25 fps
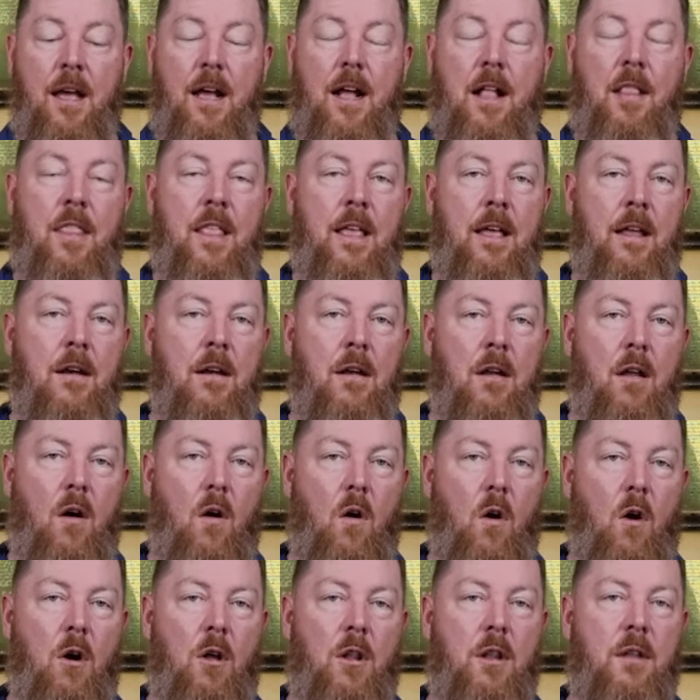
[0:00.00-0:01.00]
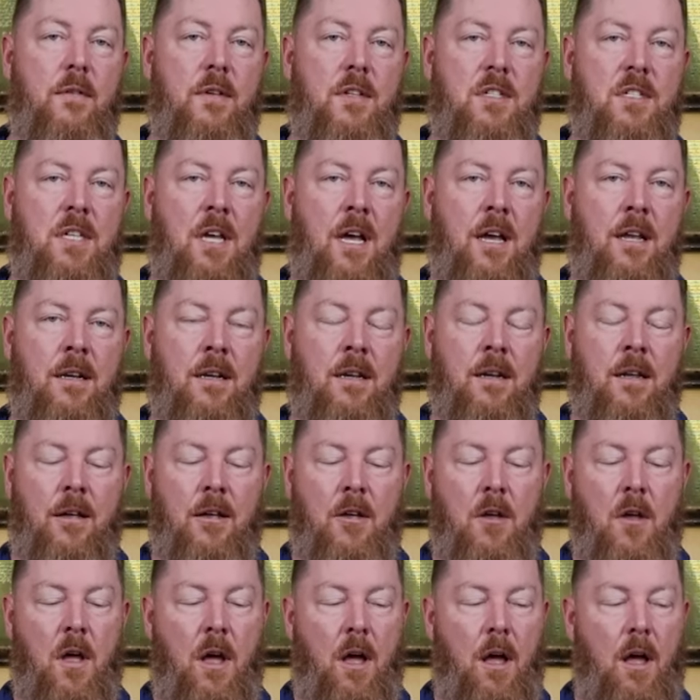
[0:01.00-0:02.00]
And then all of a sudden,
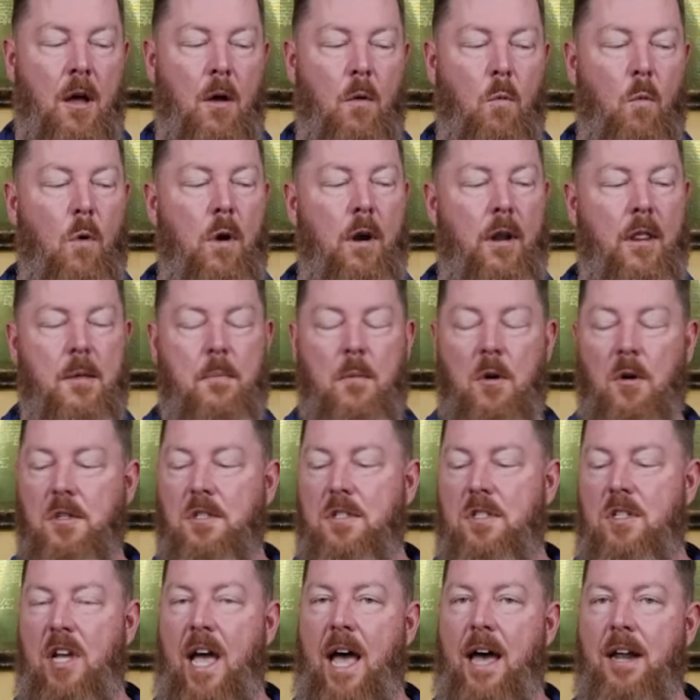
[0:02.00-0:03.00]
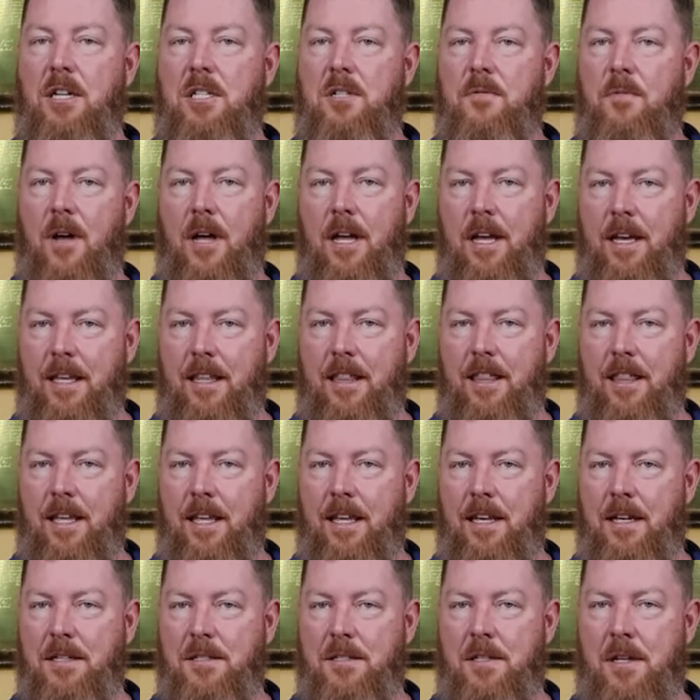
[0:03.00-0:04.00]
one of the most satisfying
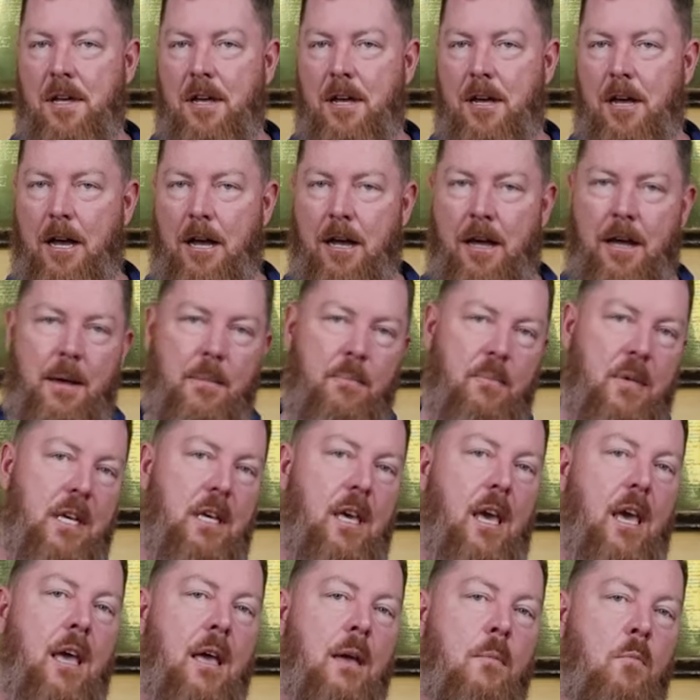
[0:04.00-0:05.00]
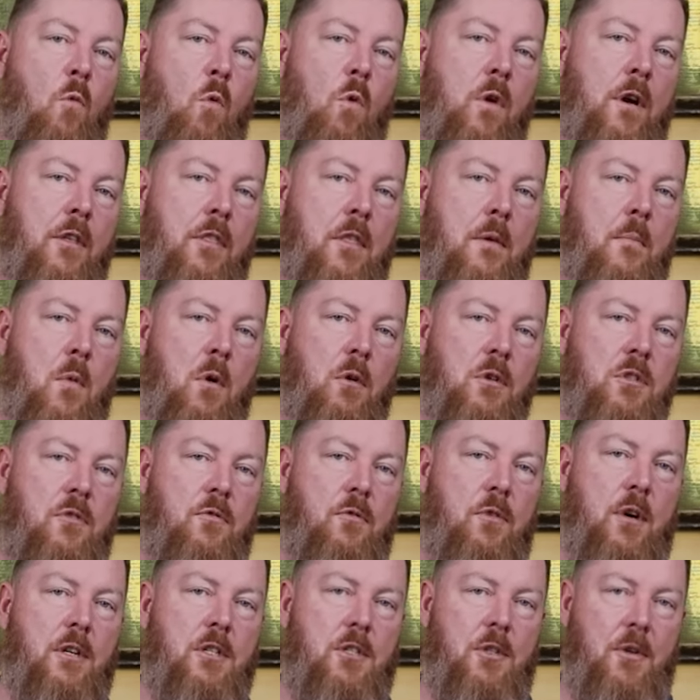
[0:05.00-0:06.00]
things became one of the
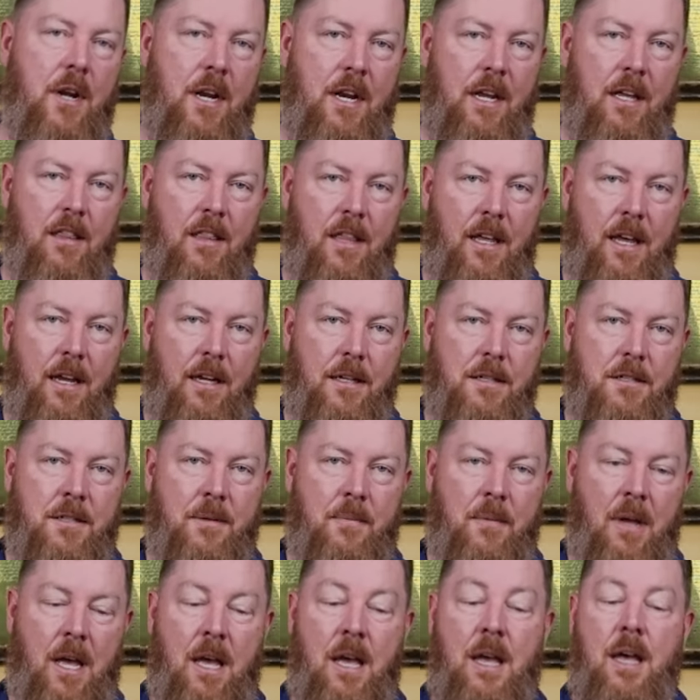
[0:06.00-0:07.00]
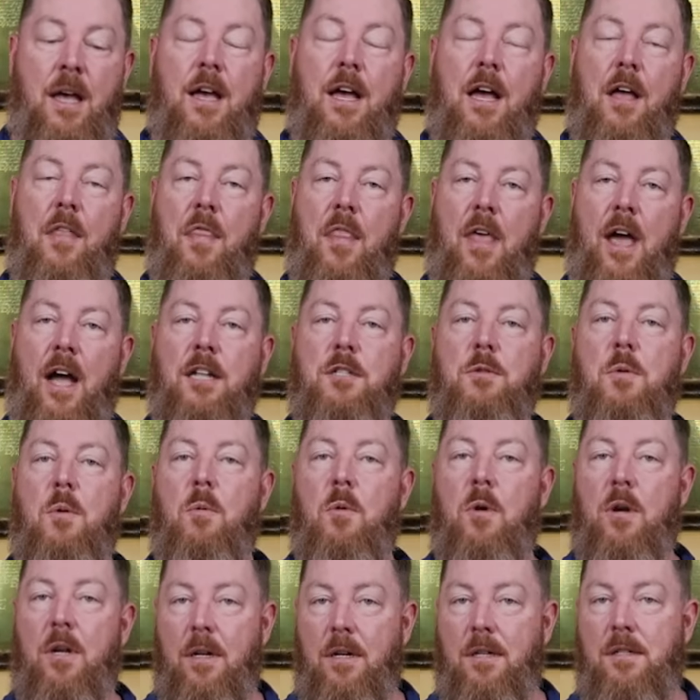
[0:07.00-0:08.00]
most frustrating things. And that's
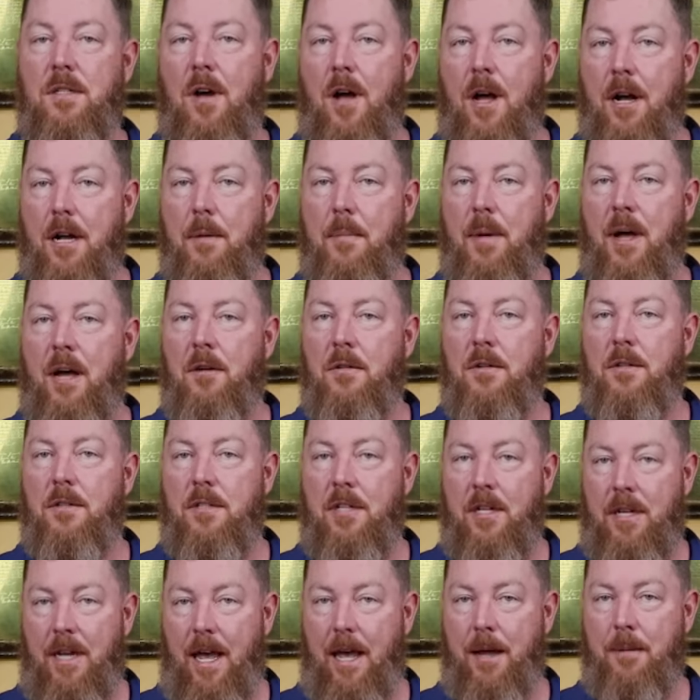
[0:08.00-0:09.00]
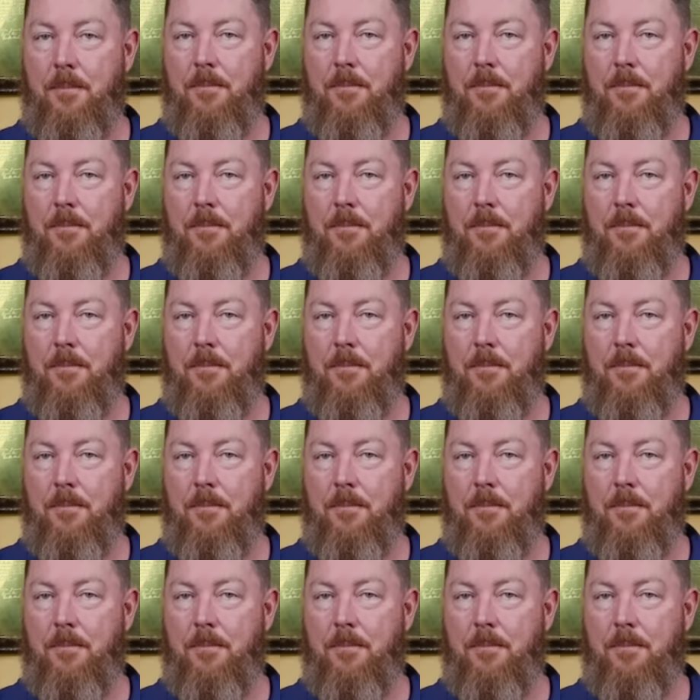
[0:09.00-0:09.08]
what we're going to talk about today.